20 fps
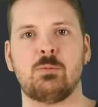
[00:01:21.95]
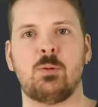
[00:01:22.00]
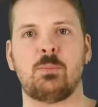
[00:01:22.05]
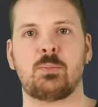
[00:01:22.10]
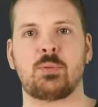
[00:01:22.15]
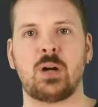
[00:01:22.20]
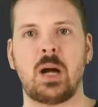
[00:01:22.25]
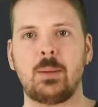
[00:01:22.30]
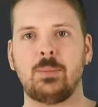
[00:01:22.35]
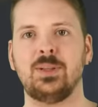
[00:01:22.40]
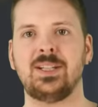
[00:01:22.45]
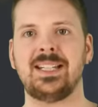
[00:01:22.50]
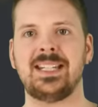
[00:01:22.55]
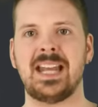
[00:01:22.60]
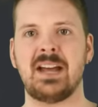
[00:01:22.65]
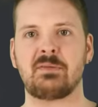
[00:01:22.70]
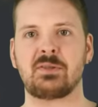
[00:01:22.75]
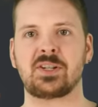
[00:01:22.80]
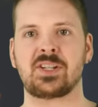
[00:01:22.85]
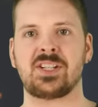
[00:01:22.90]
we'll probably
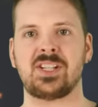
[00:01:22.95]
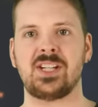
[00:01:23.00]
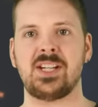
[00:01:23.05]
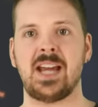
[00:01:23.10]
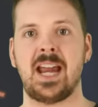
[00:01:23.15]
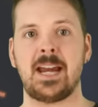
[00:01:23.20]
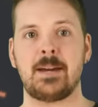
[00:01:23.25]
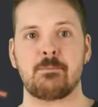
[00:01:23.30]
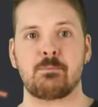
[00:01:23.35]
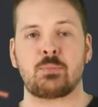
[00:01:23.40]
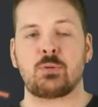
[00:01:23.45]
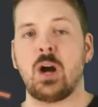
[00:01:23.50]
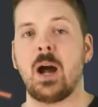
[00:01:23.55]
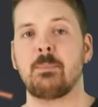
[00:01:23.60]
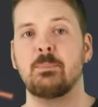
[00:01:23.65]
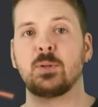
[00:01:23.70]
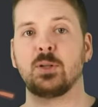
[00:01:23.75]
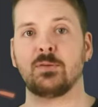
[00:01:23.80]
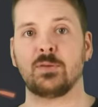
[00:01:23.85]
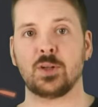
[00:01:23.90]
never see a
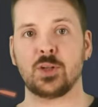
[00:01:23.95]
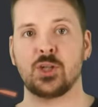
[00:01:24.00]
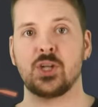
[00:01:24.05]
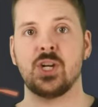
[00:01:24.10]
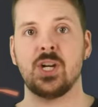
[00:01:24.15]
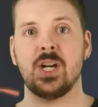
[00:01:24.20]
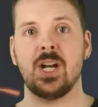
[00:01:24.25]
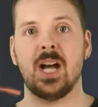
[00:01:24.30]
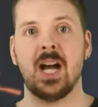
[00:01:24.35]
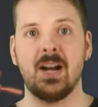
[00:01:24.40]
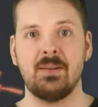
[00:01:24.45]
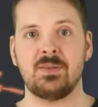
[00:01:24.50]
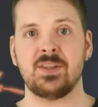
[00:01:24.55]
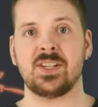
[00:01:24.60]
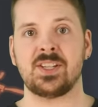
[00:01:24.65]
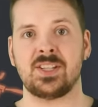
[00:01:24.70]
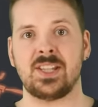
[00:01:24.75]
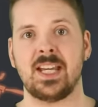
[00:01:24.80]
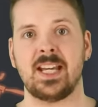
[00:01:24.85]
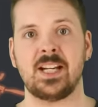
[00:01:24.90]
proper version of
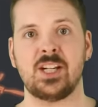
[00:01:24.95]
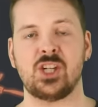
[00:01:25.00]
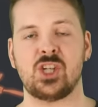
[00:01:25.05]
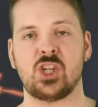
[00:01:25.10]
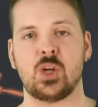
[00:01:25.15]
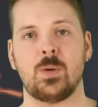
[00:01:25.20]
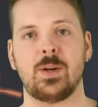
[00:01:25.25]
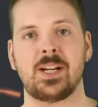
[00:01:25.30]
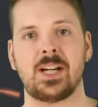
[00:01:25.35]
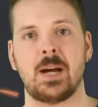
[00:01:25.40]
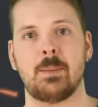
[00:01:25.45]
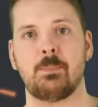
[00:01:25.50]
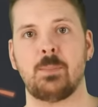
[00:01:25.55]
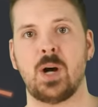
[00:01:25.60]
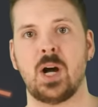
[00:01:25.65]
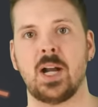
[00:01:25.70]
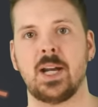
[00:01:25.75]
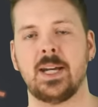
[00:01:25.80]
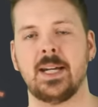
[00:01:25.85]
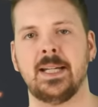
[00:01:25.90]
this thing showing up
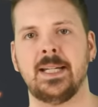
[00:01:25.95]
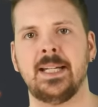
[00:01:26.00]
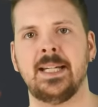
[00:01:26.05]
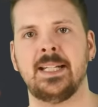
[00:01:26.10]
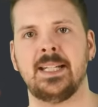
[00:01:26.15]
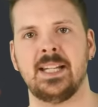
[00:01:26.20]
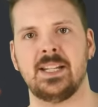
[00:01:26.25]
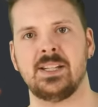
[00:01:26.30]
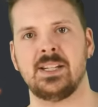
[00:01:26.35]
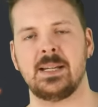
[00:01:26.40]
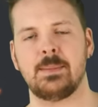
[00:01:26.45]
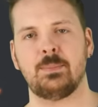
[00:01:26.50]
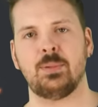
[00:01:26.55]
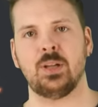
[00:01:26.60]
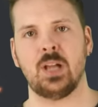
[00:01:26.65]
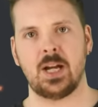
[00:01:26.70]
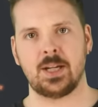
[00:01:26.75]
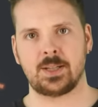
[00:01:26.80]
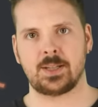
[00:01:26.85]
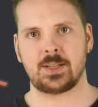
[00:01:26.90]
on Disney
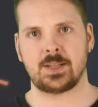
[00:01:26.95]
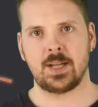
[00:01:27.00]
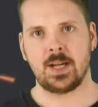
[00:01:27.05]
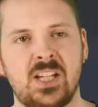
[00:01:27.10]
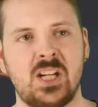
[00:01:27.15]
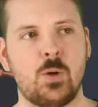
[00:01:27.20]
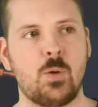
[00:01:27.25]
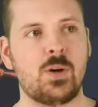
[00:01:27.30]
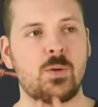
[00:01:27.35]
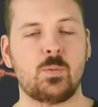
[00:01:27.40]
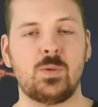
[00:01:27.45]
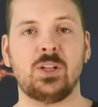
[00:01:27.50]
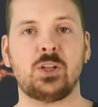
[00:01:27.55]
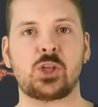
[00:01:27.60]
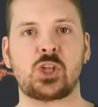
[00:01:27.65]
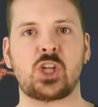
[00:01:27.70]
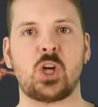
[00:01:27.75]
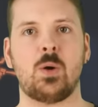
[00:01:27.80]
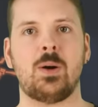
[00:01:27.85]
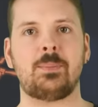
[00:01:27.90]
Plus. You know what will
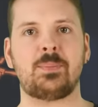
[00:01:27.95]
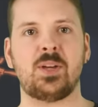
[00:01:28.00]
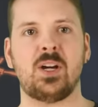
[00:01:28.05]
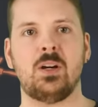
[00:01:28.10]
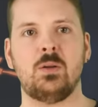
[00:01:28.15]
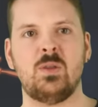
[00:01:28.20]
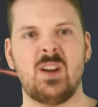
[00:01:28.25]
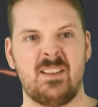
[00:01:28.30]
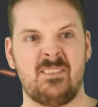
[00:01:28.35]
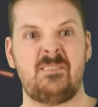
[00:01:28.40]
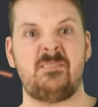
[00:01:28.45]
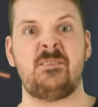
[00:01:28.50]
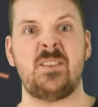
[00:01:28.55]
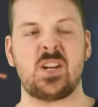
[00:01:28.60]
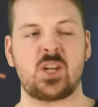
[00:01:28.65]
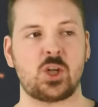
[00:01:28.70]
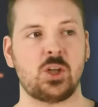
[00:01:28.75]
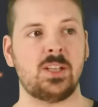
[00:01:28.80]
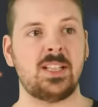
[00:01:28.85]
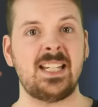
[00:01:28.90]
show up though,
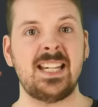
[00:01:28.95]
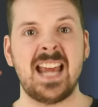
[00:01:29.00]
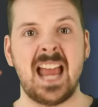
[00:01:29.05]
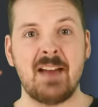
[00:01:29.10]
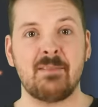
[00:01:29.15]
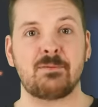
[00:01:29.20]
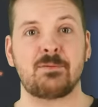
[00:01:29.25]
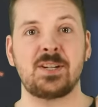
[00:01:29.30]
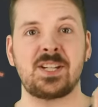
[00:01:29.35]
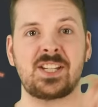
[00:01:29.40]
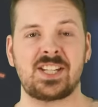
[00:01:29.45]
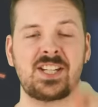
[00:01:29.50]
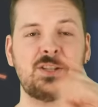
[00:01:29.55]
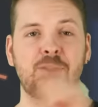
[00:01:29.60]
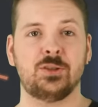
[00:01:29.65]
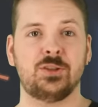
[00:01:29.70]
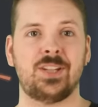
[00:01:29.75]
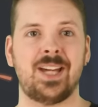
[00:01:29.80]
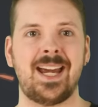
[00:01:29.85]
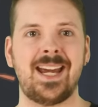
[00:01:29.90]
officially every
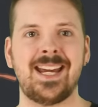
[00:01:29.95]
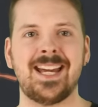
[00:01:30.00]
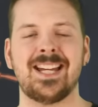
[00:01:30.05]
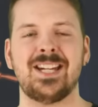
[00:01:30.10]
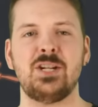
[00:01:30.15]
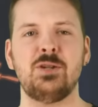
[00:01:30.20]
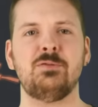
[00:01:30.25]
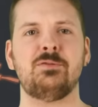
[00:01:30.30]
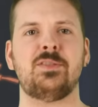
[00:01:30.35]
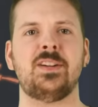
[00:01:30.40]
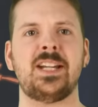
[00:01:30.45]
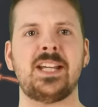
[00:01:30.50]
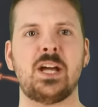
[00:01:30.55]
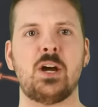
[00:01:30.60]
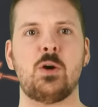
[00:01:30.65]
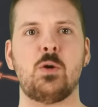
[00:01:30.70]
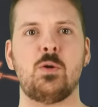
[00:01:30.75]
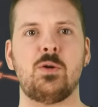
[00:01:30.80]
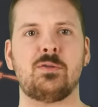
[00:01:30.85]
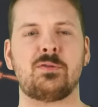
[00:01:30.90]
single day? A new
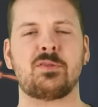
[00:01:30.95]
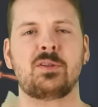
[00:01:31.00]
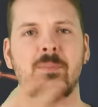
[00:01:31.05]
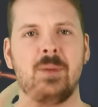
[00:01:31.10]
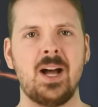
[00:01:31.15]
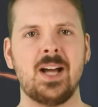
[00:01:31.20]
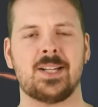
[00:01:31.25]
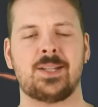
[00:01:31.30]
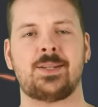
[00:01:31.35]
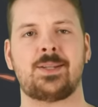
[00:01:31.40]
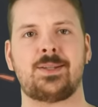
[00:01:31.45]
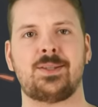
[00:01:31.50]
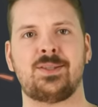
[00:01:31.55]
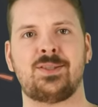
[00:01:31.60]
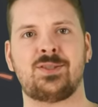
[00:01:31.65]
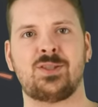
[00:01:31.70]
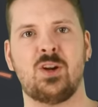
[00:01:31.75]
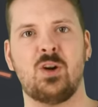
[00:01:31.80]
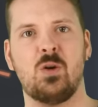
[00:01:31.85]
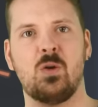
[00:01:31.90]
video from us.
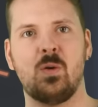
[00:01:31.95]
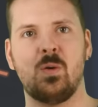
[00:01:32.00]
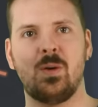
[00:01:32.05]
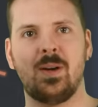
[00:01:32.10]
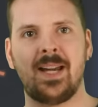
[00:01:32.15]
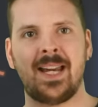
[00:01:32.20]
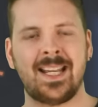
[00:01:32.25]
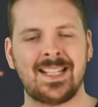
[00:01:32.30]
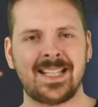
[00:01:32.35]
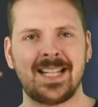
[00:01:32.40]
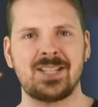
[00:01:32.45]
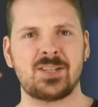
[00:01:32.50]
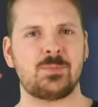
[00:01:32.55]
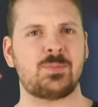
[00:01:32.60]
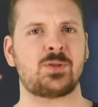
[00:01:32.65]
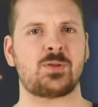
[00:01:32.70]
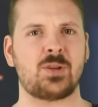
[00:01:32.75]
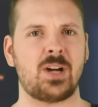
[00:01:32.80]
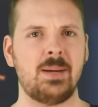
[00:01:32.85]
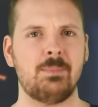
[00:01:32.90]
So hit that
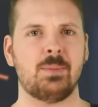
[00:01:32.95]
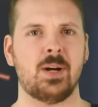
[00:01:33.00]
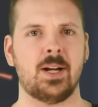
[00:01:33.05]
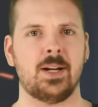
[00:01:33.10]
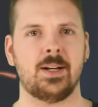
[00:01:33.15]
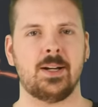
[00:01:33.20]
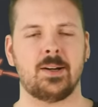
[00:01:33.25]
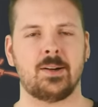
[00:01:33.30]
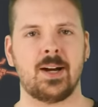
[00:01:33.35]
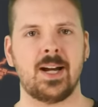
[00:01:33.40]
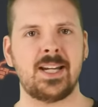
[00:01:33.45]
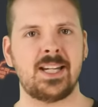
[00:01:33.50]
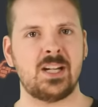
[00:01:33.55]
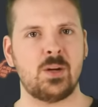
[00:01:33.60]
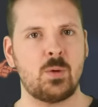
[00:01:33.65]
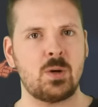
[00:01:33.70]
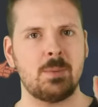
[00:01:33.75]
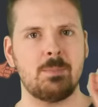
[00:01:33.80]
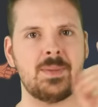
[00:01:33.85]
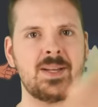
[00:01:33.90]
subscribe button, all right? You
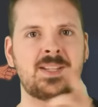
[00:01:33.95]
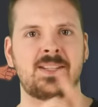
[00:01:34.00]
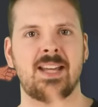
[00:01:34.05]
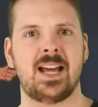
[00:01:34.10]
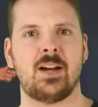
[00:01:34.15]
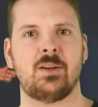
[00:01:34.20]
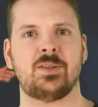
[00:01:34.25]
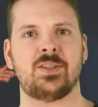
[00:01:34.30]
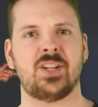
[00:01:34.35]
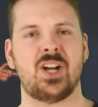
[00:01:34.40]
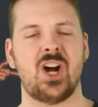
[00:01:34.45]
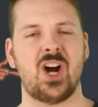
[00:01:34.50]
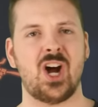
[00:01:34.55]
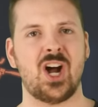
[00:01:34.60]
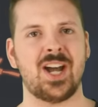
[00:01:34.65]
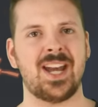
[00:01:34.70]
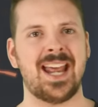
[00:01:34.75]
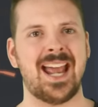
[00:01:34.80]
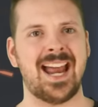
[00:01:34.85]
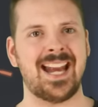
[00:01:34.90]
don't want to miss out on